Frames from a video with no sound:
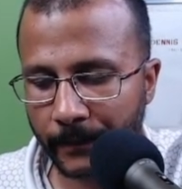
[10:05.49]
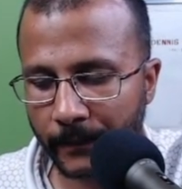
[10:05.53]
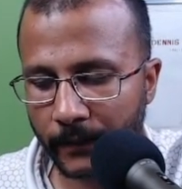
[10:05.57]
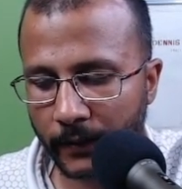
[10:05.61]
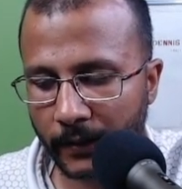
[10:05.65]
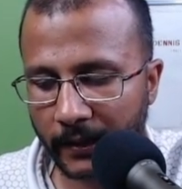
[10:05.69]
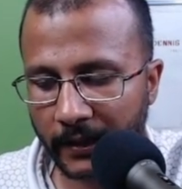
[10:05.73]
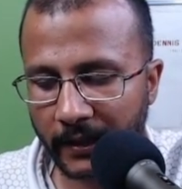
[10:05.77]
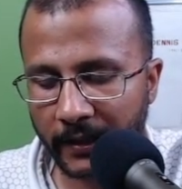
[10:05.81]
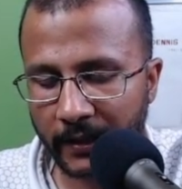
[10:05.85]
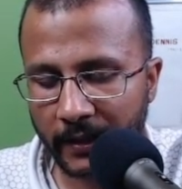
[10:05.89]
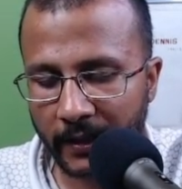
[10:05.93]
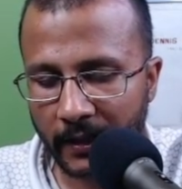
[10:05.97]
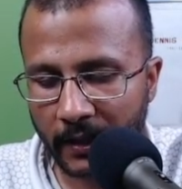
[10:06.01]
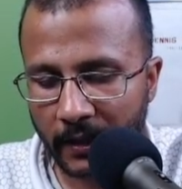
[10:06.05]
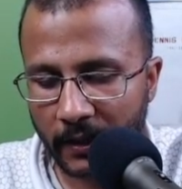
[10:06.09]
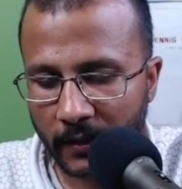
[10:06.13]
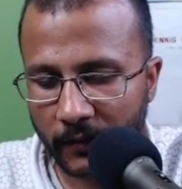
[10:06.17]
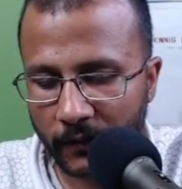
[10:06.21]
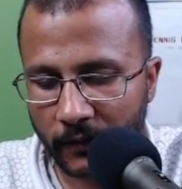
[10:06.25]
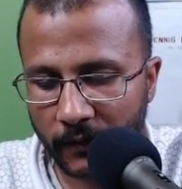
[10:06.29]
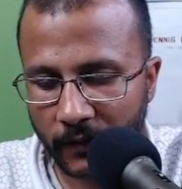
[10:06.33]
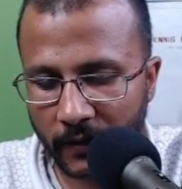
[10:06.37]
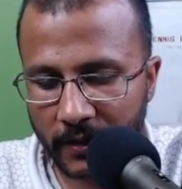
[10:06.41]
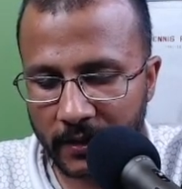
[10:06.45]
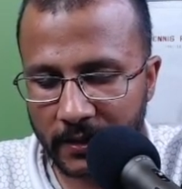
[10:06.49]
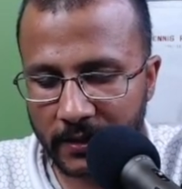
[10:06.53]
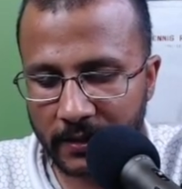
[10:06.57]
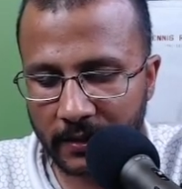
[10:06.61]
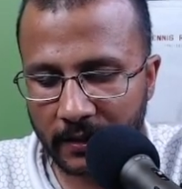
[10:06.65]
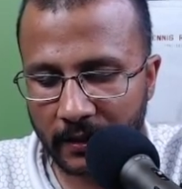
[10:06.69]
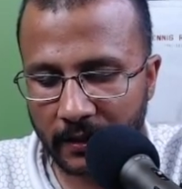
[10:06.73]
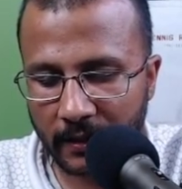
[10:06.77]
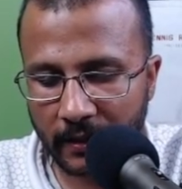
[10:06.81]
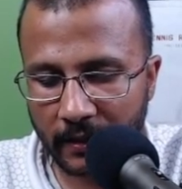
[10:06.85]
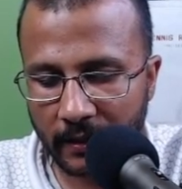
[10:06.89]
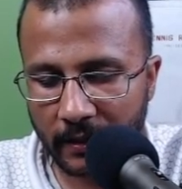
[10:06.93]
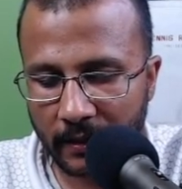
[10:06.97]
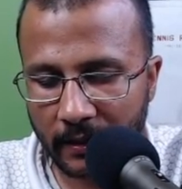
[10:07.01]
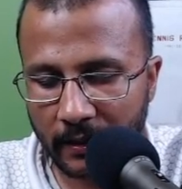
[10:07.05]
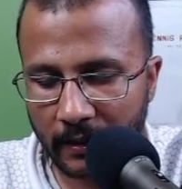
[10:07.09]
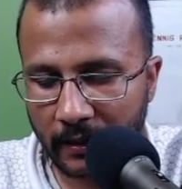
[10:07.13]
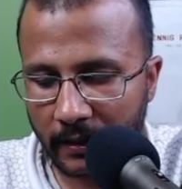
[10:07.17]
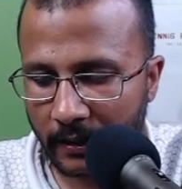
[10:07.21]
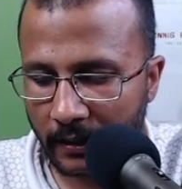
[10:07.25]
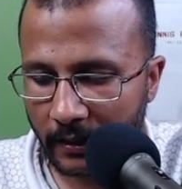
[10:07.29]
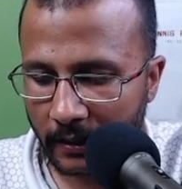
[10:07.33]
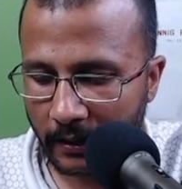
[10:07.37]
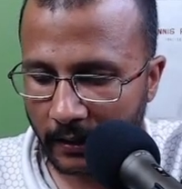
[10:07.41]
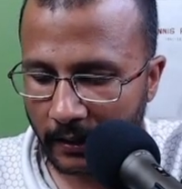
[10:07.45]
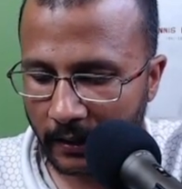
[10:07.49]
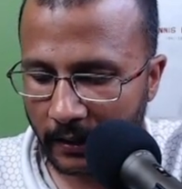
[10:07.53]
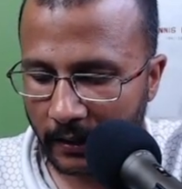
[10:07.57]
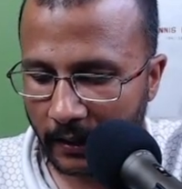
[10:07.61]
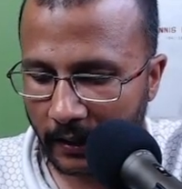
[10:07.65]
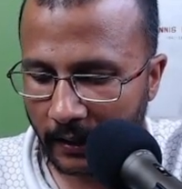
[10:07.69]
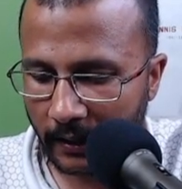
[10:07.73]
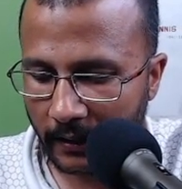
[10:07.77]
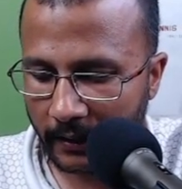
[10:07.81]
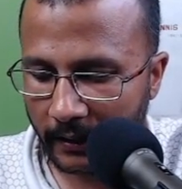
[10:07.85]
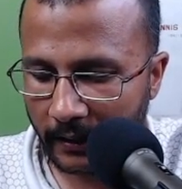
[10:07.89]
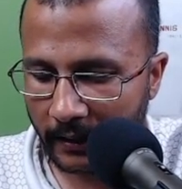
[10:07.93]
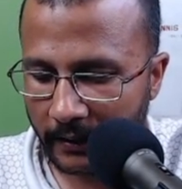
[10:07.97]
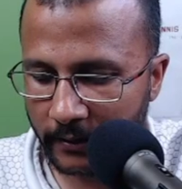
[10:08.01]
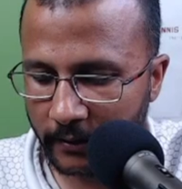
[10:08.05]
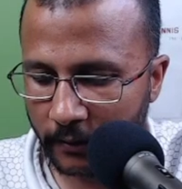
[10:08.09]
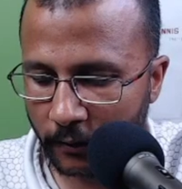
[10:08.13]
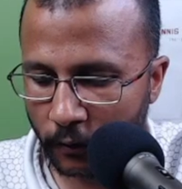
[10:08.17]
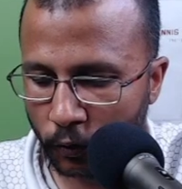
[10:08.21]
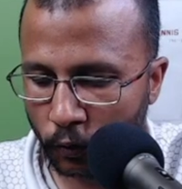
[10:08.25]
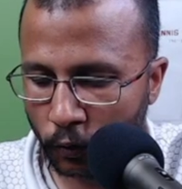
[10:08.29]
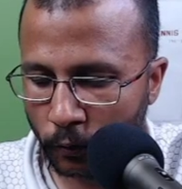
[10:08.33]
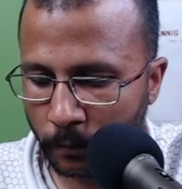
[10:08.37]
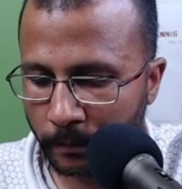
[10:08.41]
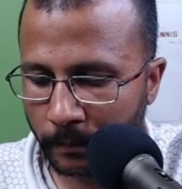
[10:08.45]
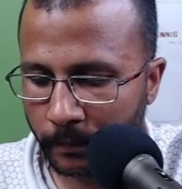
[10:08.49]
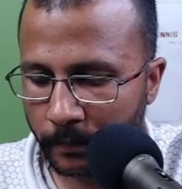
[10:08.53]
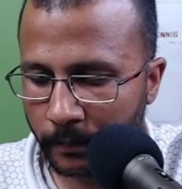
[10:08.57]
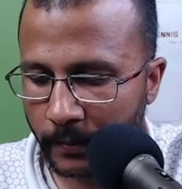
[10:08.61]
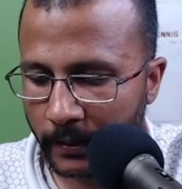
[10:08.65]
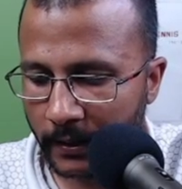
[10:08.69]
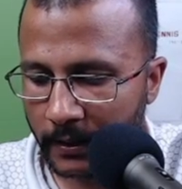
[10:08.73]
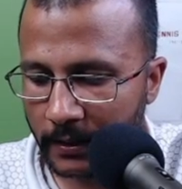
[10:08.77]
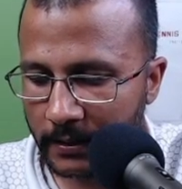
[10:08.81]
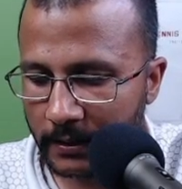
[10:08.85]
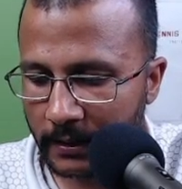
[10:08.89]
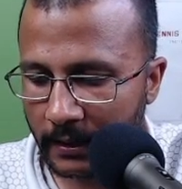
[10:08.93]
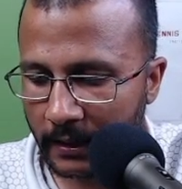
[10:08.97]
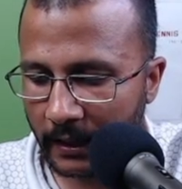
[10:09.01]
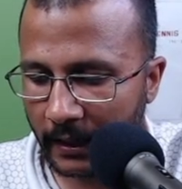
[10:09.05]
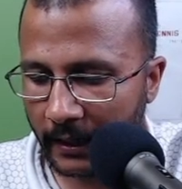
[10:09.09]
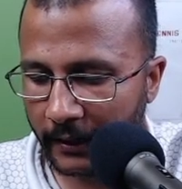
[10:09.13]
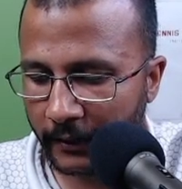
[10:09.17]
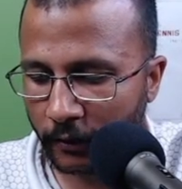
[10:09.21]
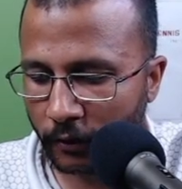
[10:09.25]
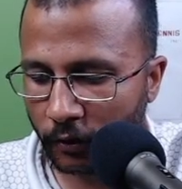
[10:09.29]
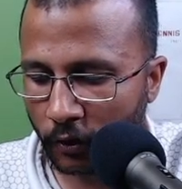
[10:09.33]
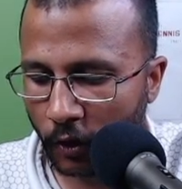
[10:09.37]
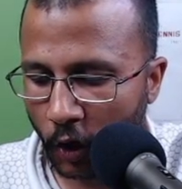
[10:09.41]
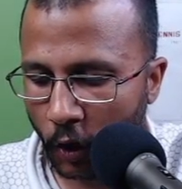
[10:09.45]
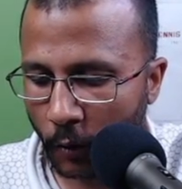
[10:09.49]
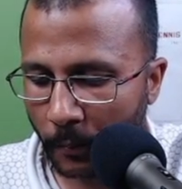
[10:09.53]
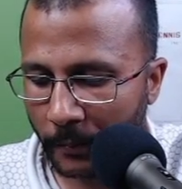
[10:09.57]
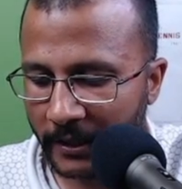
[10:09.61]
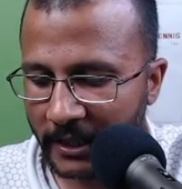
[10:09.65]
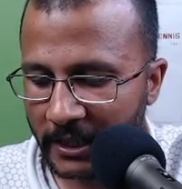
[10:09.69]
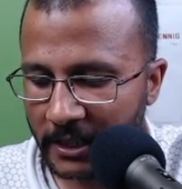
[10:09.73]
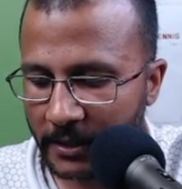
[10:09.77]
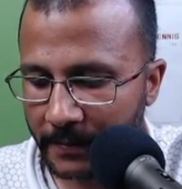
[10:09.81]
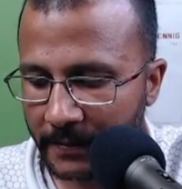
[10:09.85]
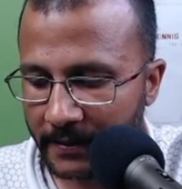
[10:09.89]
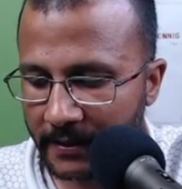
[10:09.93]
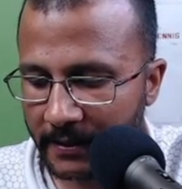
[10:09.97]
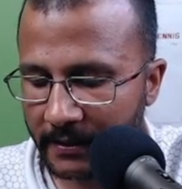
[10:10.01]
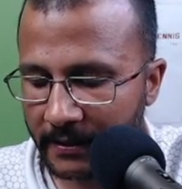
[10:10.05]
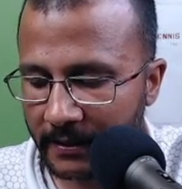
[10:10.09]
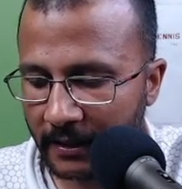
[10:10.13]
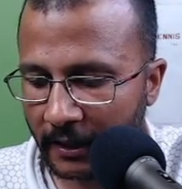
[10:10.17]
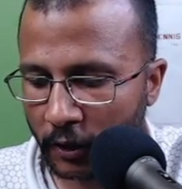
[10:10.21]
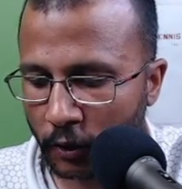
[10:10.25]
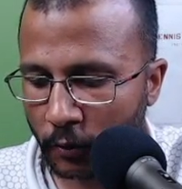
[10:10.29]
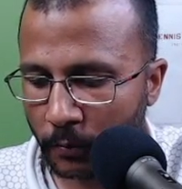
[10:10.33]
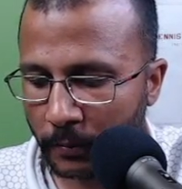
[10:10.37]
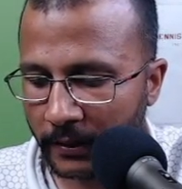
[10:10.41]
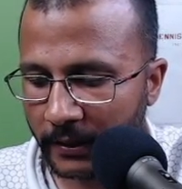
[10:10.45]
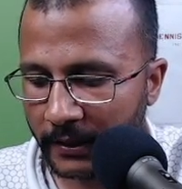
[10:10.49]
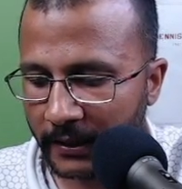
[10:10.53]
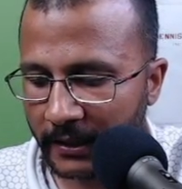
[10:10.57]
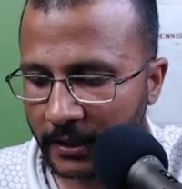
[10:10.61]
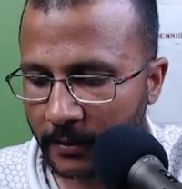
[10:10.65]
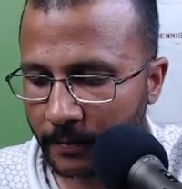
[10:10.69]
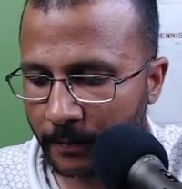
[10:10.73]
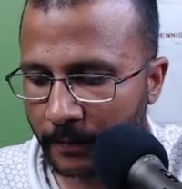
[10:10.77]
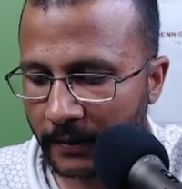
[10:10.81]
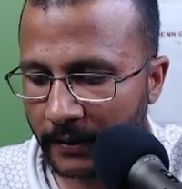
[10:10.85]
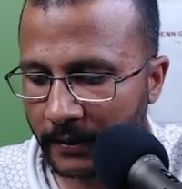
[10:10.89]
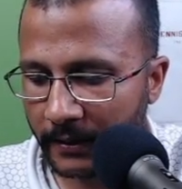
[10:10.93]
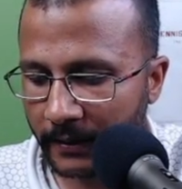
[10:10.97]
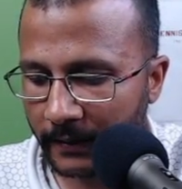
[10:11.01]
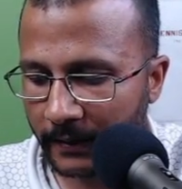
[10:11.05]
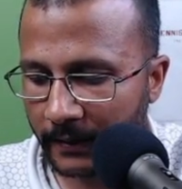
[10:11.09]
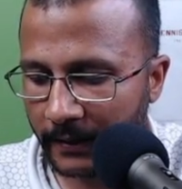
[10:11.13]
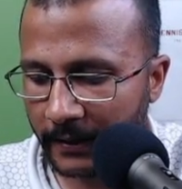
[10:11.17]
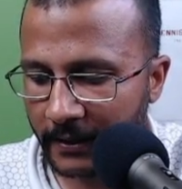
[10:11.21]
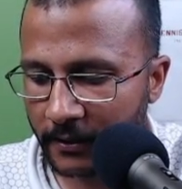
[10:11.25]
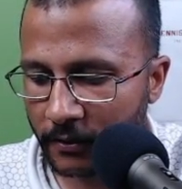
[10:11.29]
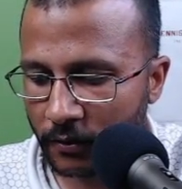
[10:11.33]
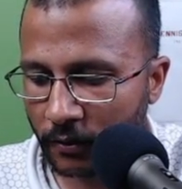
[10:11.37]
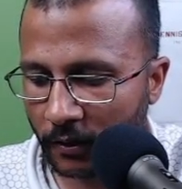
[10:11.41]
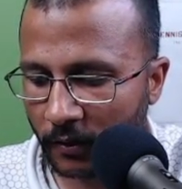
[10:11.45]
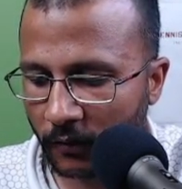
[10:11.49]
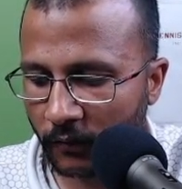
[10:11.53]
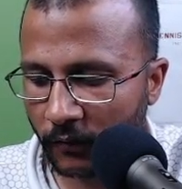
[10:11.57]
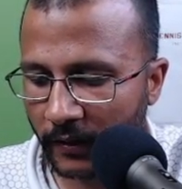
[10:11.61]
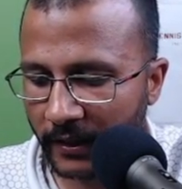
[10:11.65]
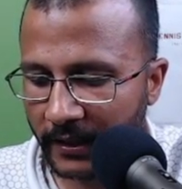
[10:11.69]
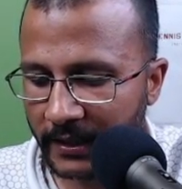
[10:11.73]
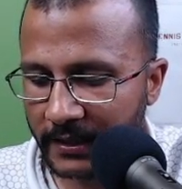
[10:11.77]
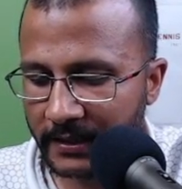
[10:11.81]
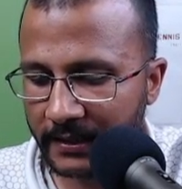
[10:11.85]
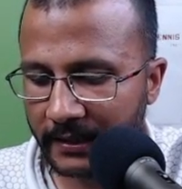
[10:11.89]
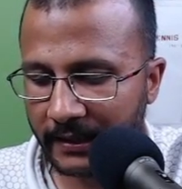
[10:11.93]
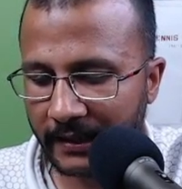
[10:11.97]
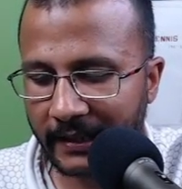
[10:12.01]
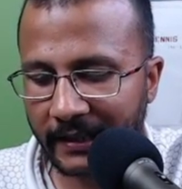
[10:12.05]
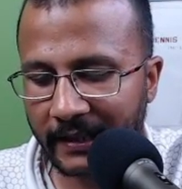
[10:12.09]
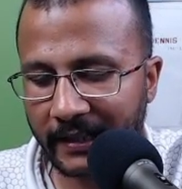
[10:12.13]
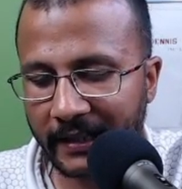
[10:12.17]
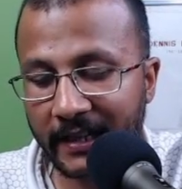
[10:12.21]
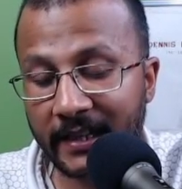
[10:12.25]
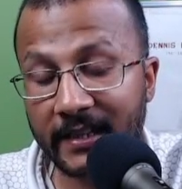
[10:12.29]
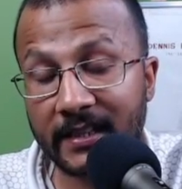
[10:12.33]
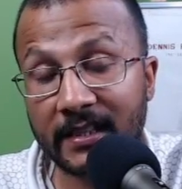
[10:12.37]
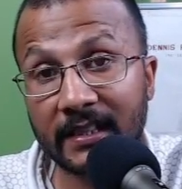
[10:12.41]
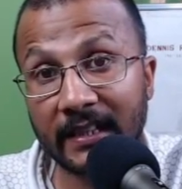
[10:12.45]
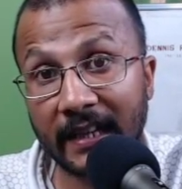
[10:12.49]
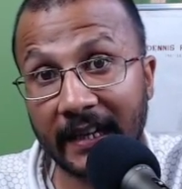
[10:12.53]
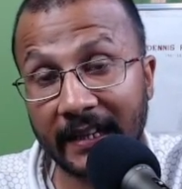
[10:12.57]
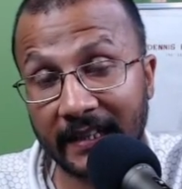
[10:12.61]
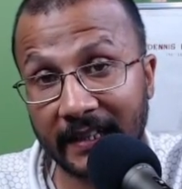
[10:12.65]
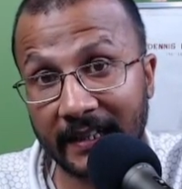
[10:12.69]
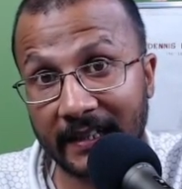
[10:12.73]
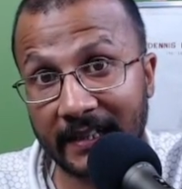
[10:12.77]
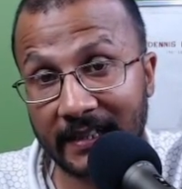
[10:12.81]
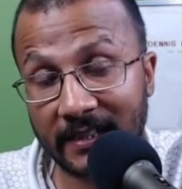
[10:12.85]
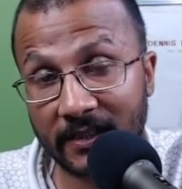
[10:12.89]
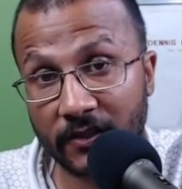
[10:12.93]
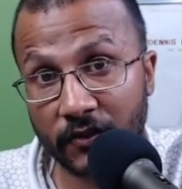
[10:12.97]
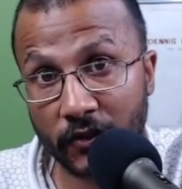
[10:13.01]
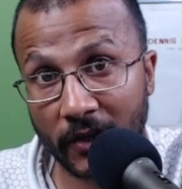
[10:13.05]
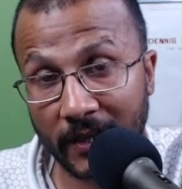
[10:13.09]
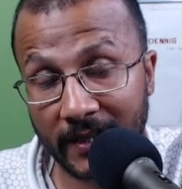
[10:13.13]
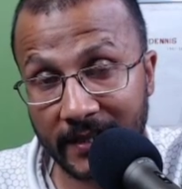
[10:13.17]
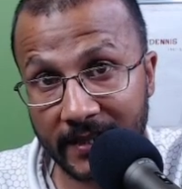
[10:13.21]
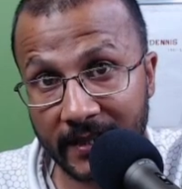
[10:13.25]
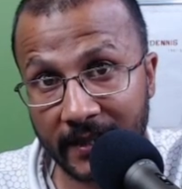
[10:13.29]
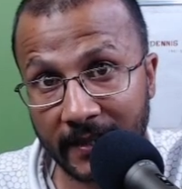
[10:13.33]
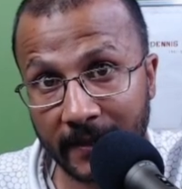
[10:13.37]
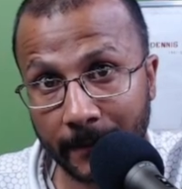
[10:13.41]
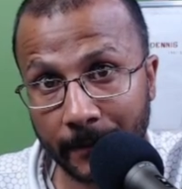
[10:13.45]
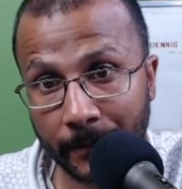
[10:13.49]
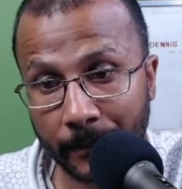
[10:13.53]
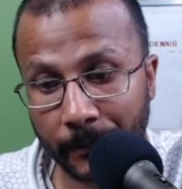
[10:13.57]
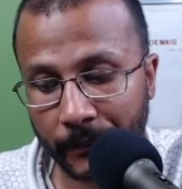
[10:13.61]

Okay, first I'll write a loop because I don't know how many spaces are to be displayed. It is not fixed. In each line it is changing.